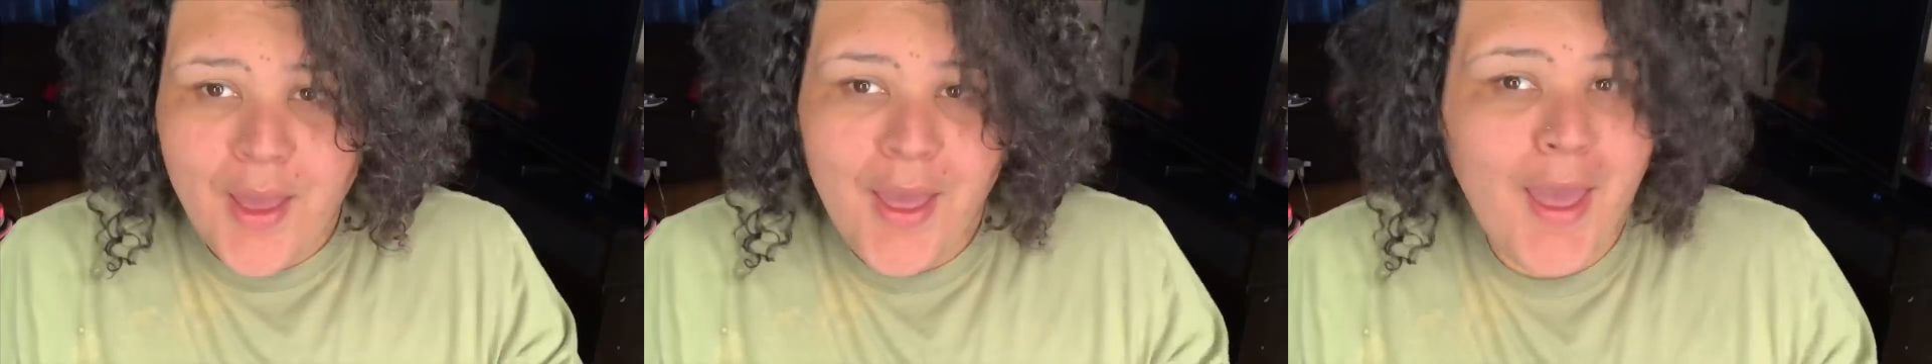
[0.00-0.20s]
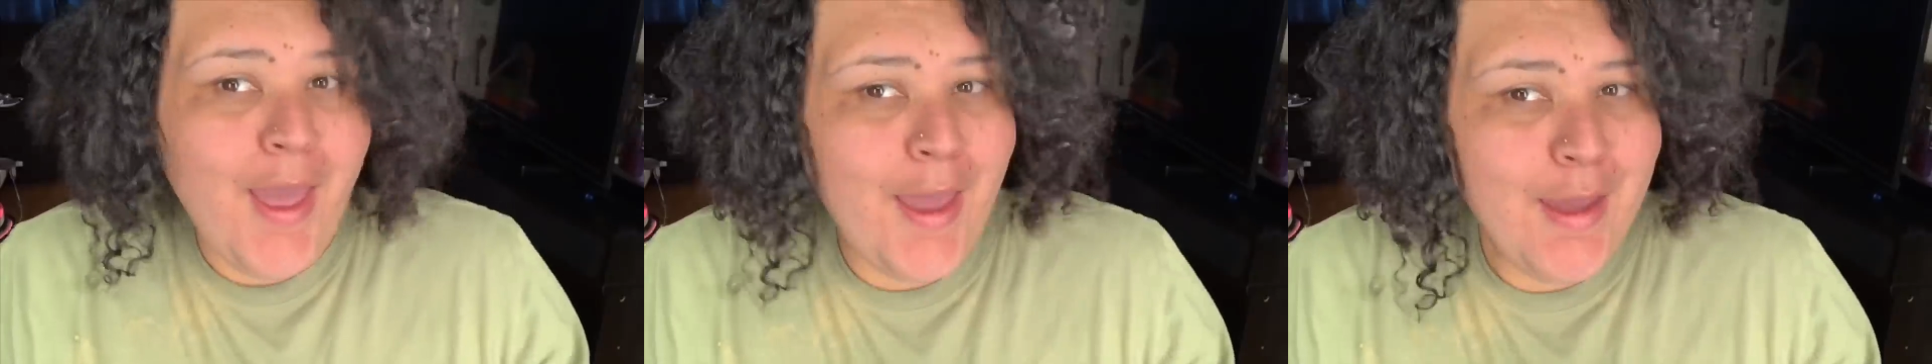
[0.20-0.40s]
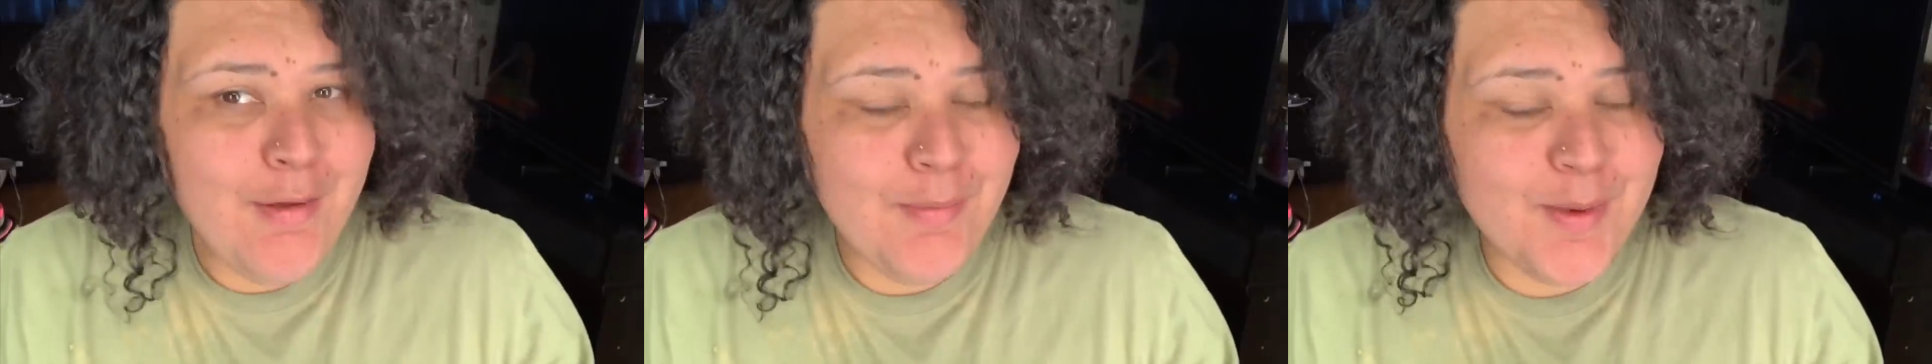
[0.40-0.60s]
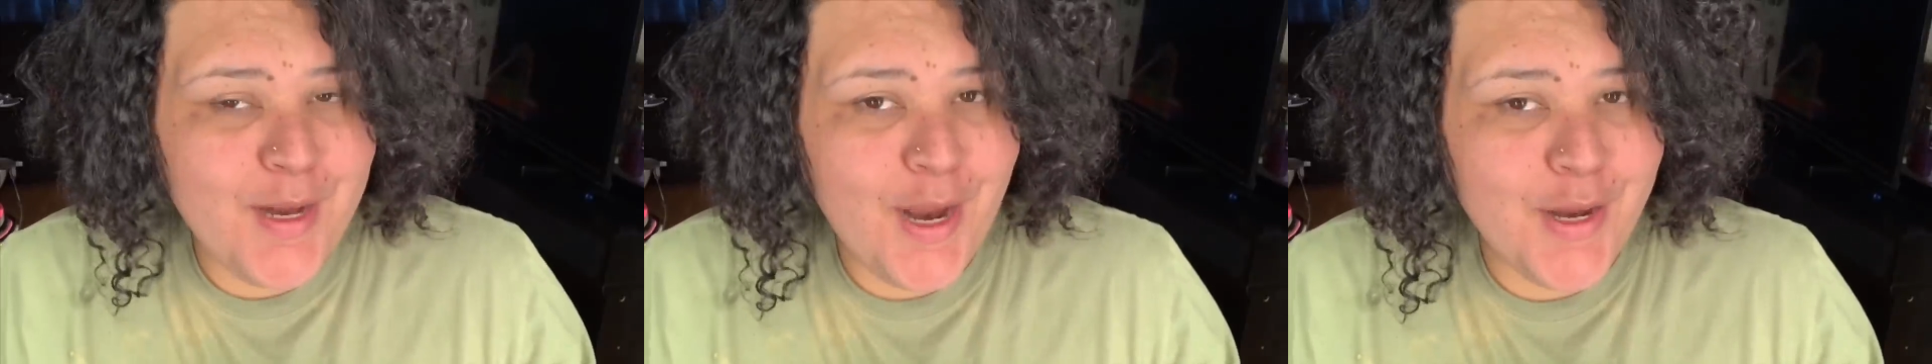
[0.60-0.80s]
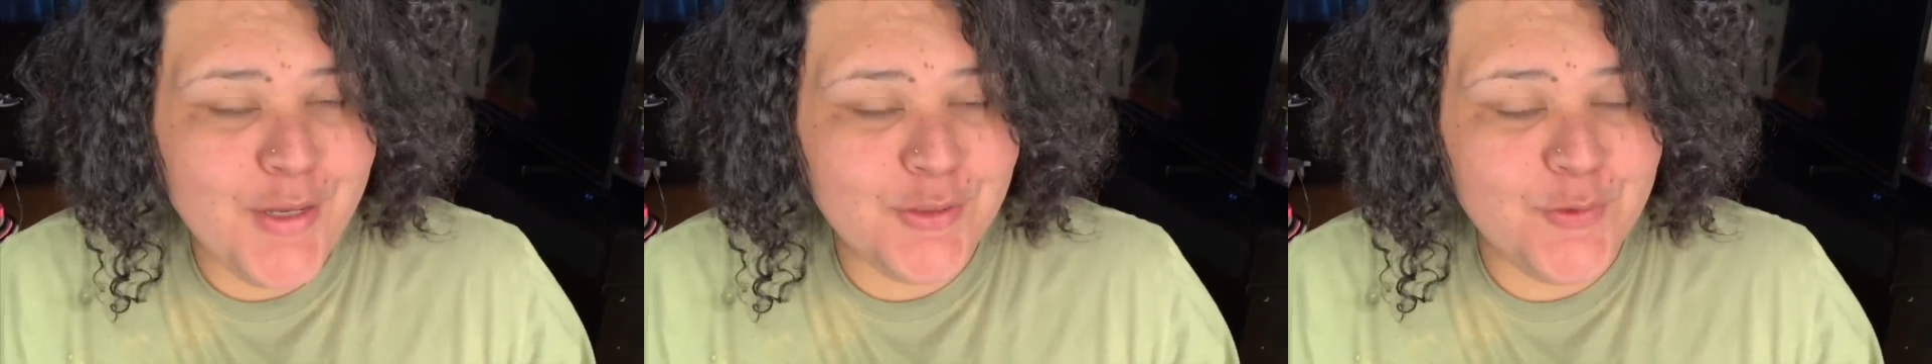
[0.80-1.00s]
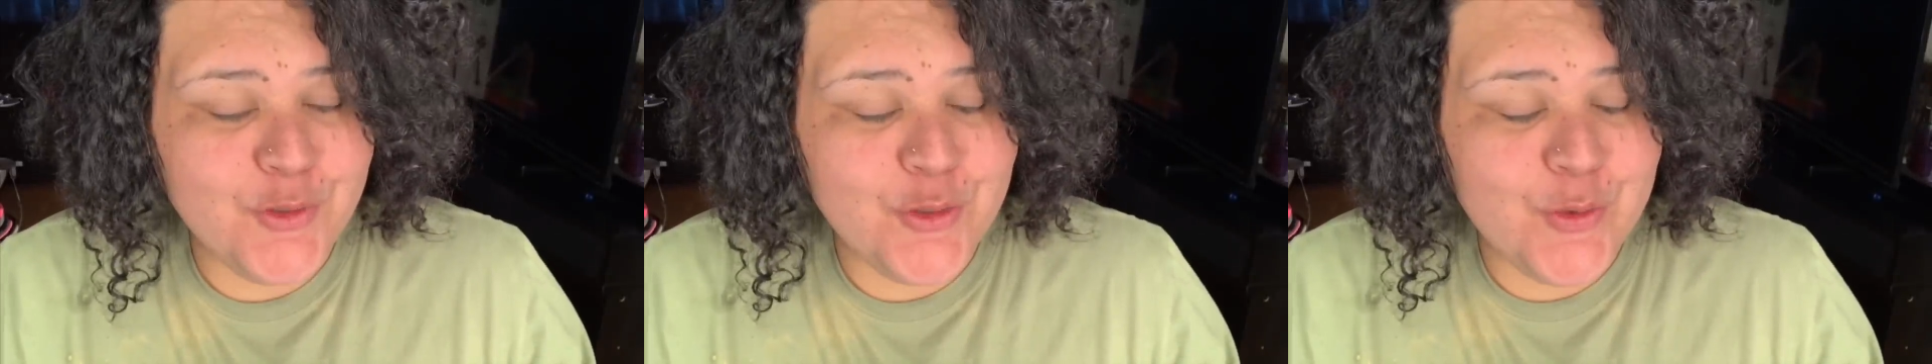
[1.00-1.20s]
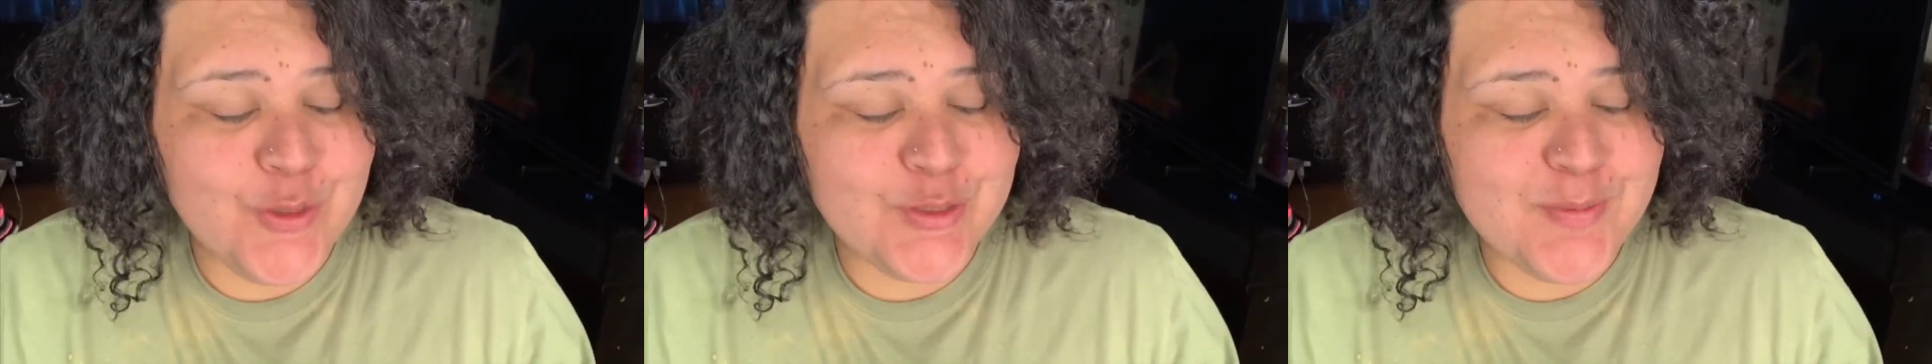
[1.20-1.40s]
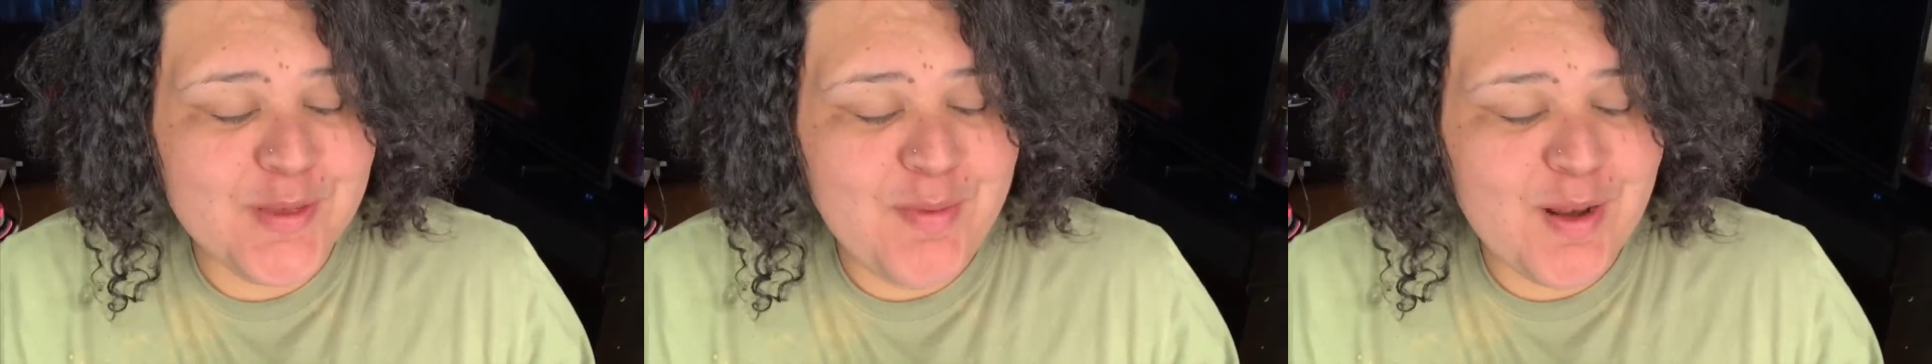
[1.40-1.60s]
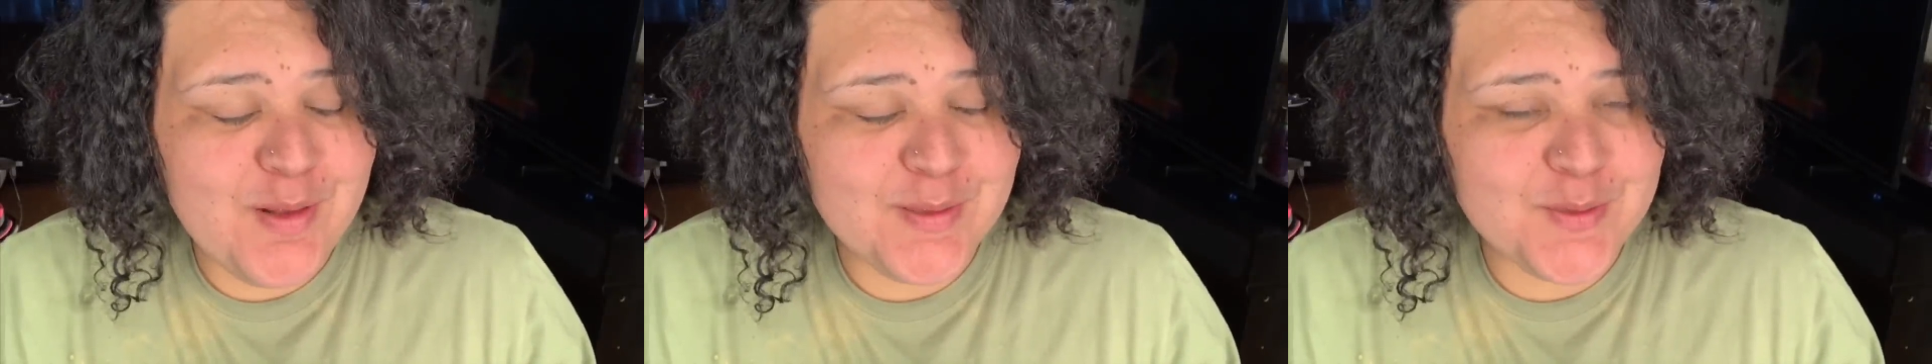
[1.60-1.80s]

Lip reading: Hey everybody, how you doing? You're always with the better,